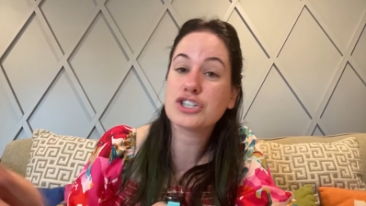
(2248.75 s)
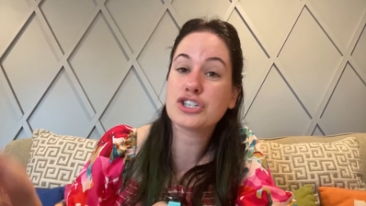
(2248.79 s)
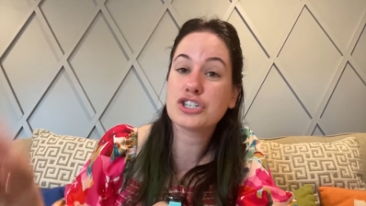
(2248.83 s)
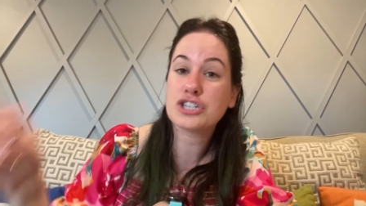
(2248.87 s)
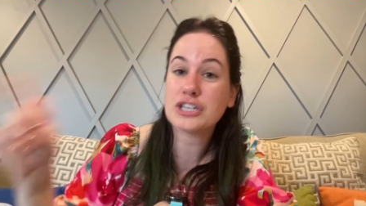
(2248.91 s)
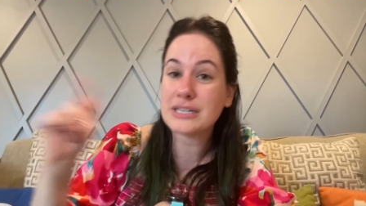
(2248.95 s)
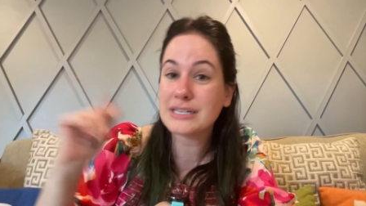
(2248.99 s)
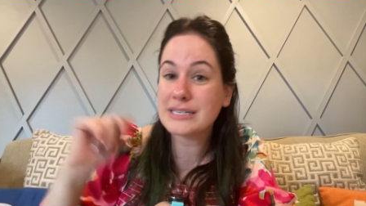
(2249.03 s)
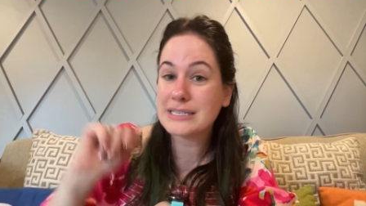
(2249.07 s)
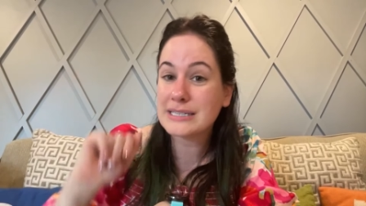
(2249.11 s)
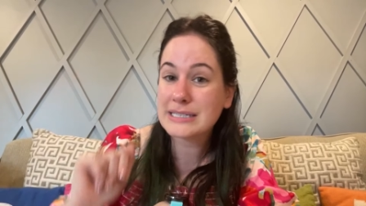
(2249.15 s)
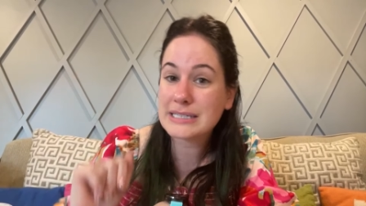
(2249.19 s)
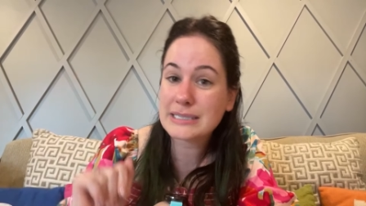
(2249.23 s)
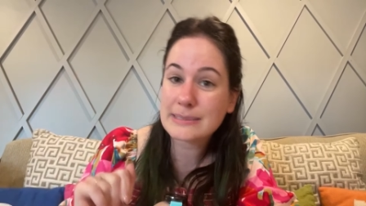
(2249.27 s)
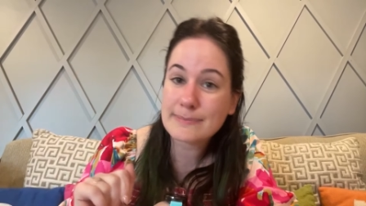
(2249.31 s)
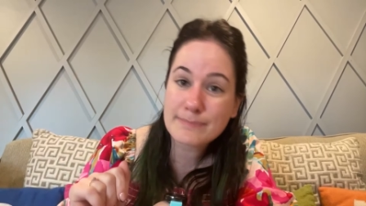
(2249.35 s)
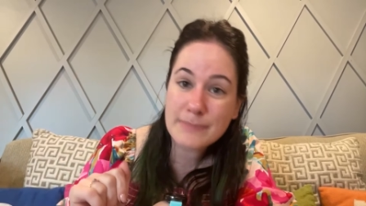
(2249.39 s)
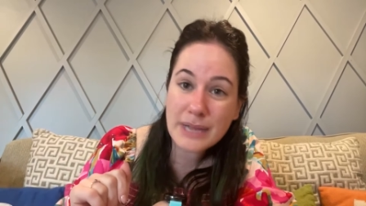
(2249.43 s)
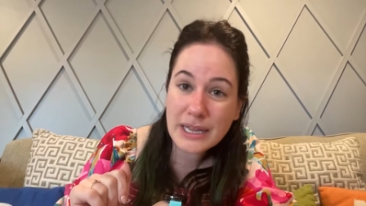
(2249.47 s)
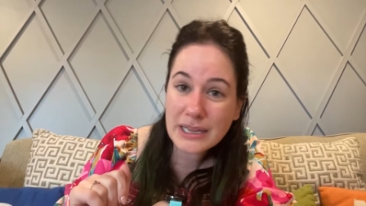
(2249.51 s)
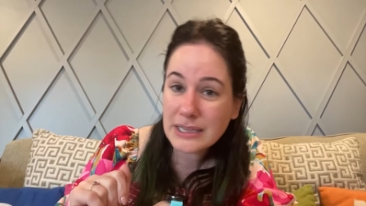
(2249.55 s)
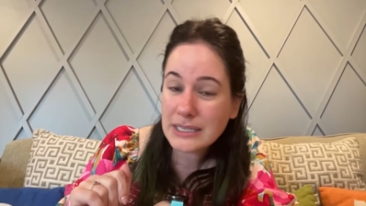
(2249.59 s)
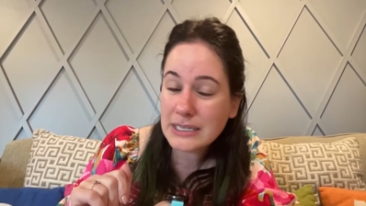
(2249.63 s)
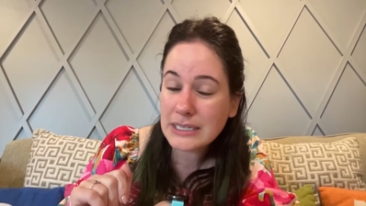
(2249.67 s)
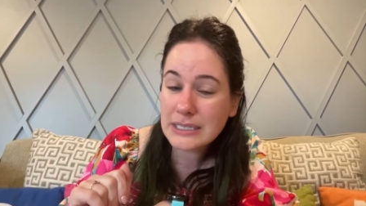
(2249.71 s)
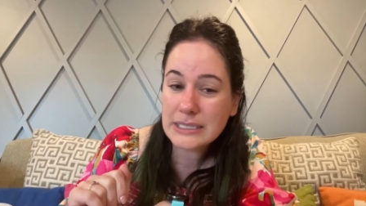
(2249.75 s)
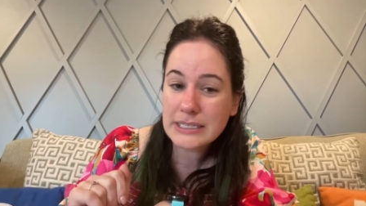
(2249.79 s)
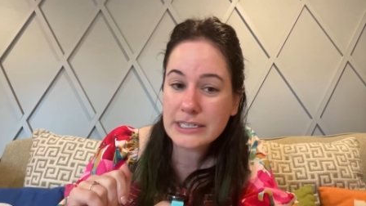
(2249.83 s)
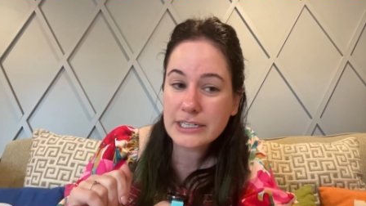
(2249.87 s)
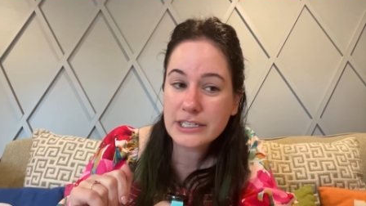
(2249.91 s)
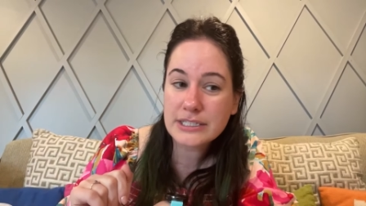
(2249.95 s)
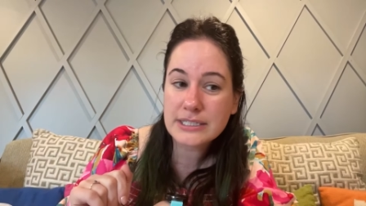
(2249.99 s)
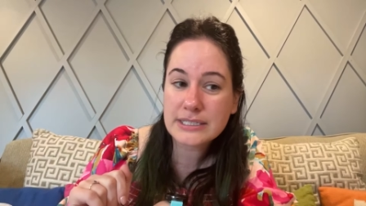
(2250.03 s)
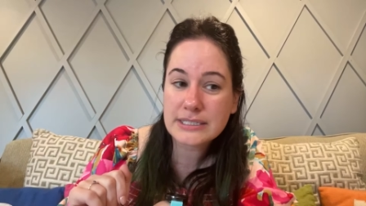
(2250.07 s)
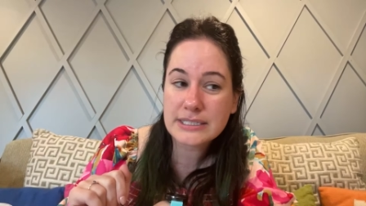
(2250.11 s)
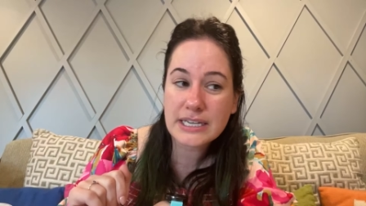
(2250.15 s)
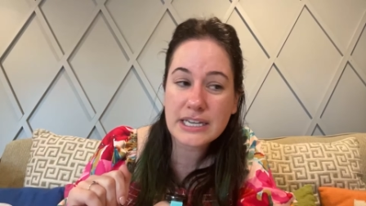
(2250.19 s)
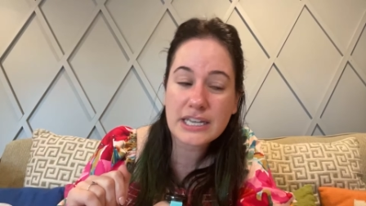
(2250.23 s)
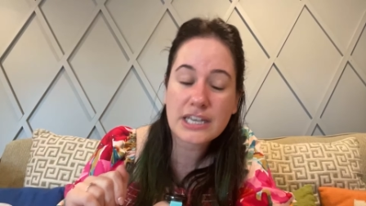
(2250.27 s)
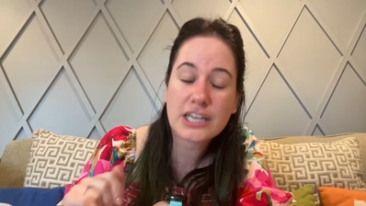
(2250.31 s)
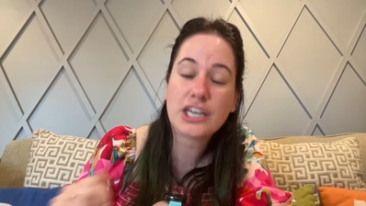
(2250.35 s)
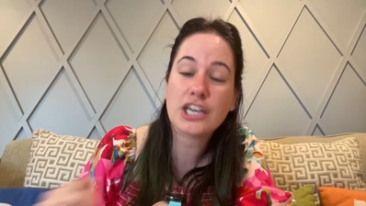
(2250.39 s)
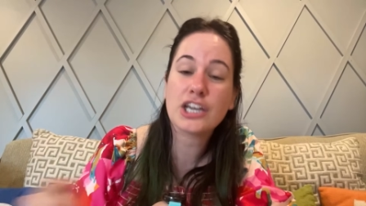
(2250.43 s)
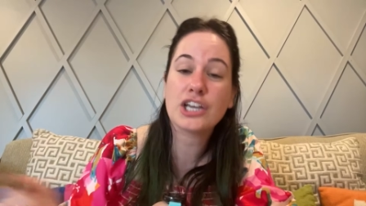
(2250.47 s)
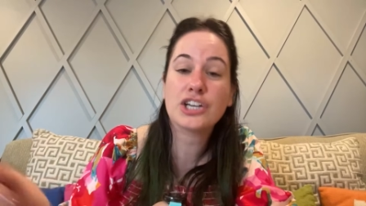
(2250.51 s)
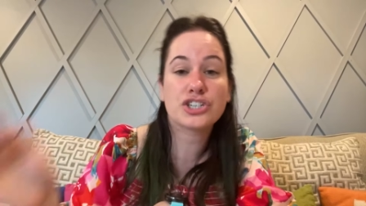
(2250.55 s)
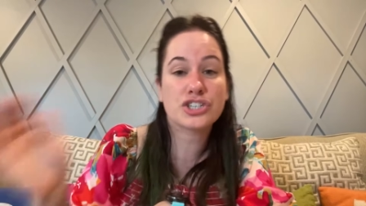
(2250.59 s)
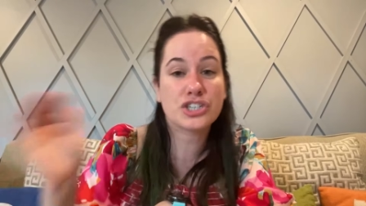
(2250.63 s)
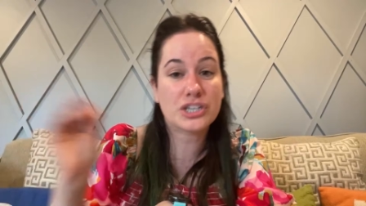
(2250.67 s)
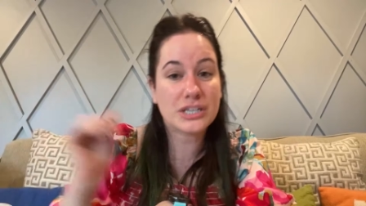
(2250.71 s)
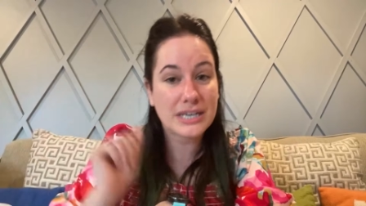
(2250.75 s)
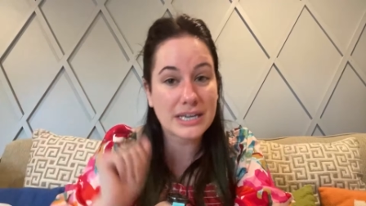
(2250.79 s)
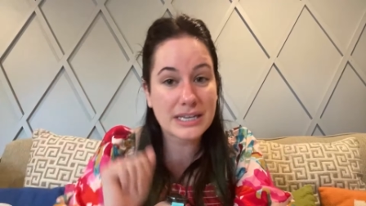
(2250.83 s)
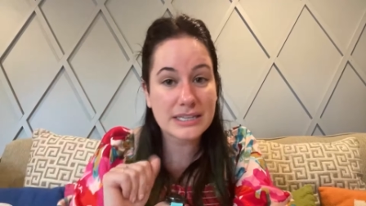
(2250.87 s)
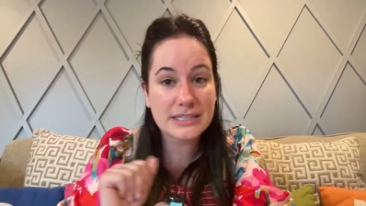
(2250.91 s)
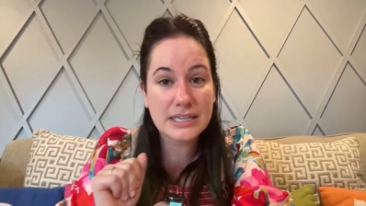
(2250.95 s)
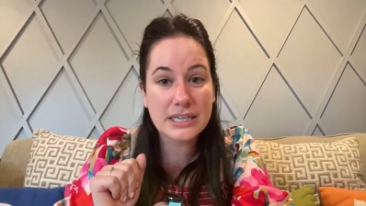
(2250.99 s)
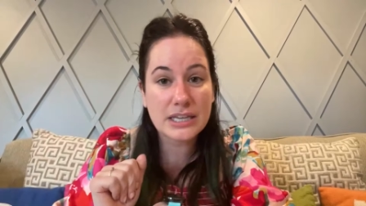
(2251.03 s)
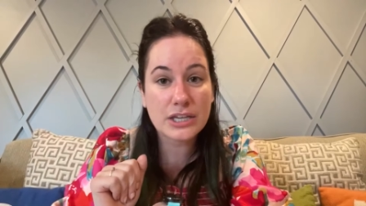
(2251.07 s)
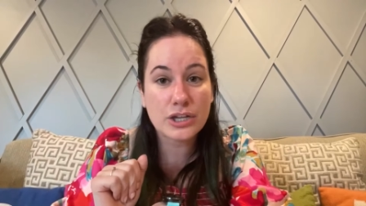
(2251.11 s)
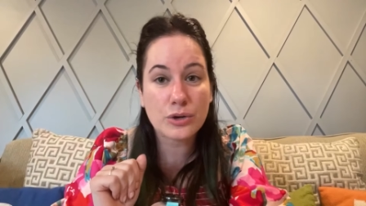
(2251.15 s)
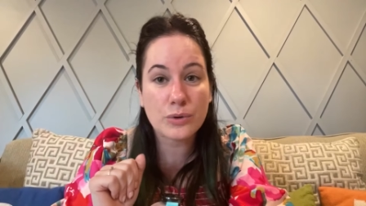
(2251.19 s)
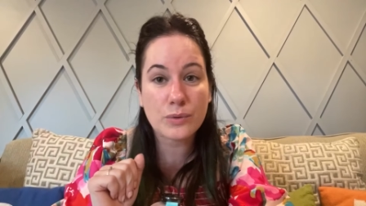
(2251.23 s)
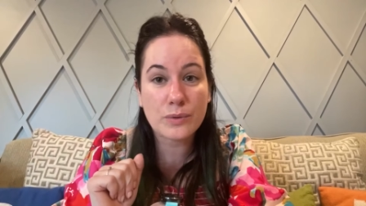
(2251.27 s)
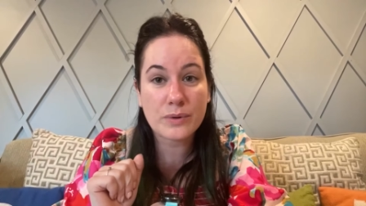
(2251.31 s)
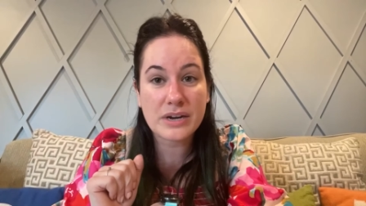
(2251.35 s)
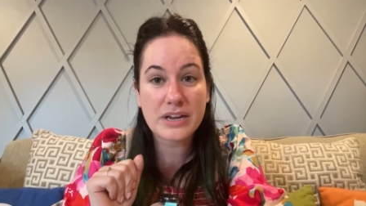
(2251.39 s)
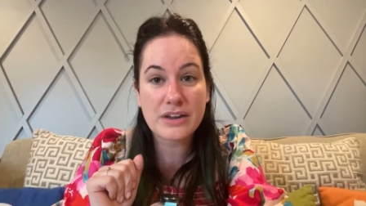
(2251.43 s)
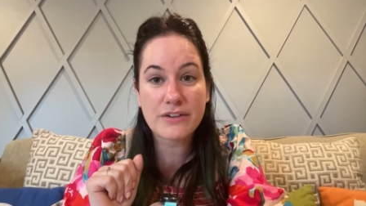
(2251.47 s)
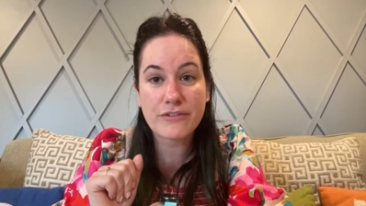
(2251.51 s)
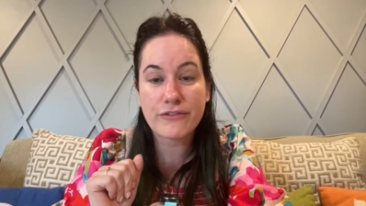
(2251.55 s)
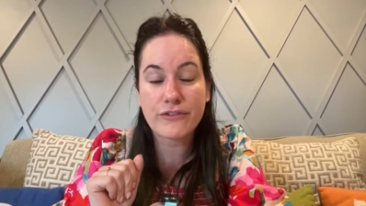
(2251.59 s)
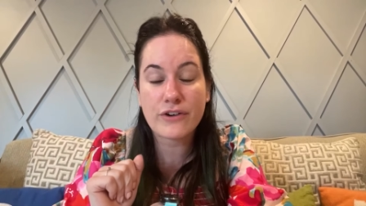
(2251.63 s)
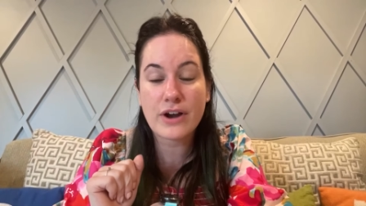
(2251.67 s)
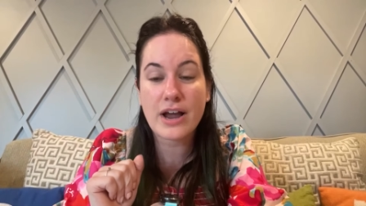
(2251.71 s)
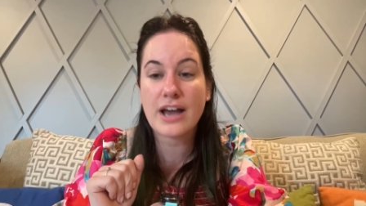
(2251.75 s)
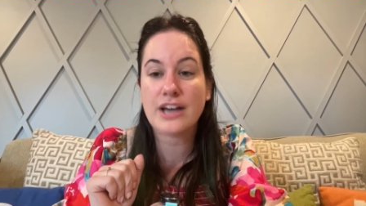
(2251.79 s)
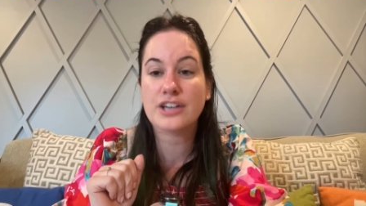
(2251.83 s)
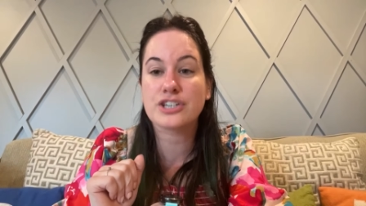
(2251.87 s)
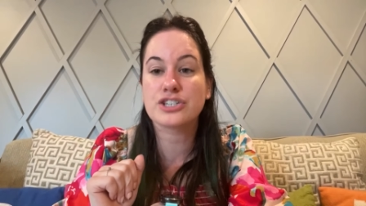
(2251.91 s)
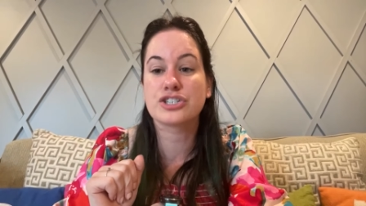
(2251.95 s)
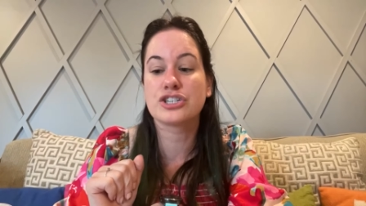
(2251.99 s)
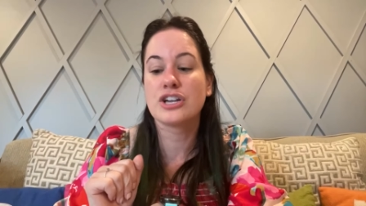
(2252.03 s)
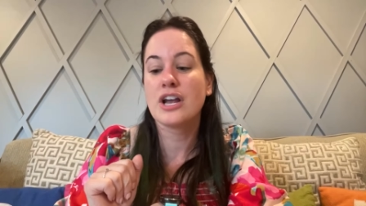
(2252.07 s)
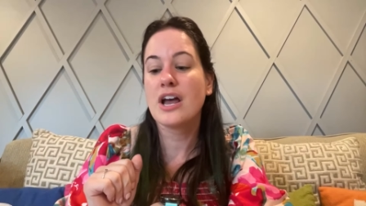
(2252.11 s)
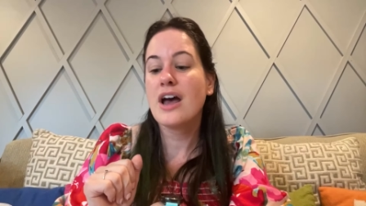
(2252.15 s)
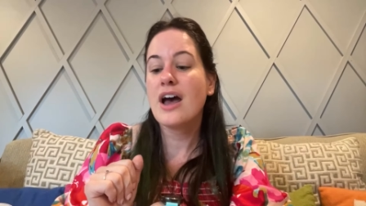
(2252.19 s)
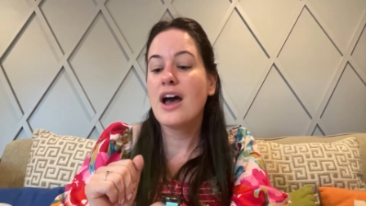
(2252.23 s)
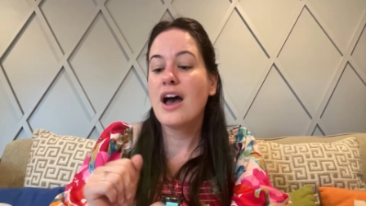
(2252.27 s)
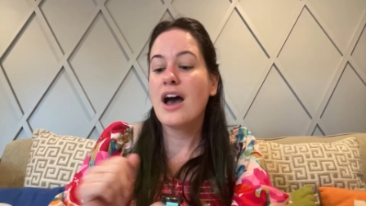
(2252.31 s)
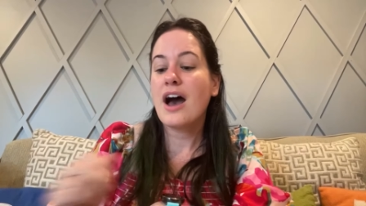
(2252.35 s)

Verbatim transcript: she's smelling a little stinky, she needs a little refresh,